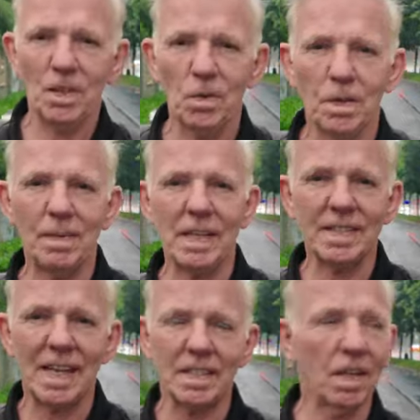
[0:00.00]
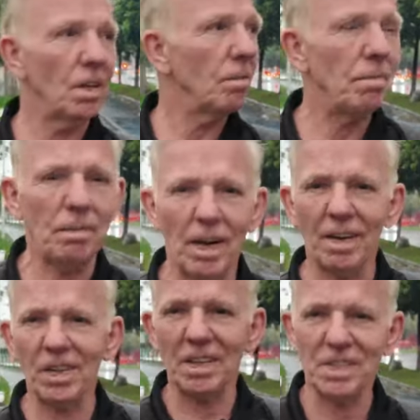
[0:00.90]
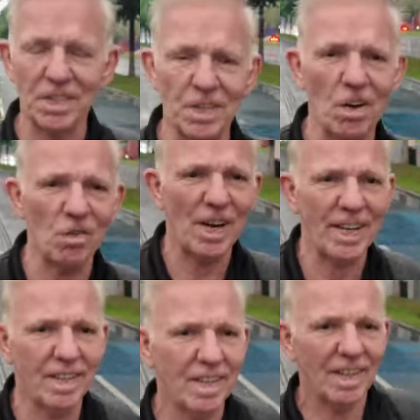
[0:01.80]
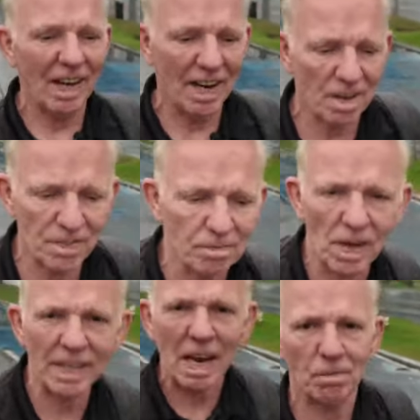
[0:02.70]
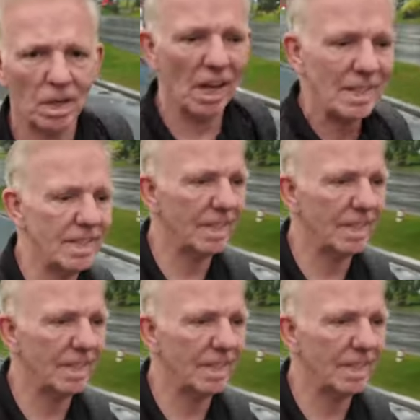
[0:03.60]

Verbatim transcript: All the best, thanks a lot. Bye bye, I'm gonna start running. I don't think my camera likes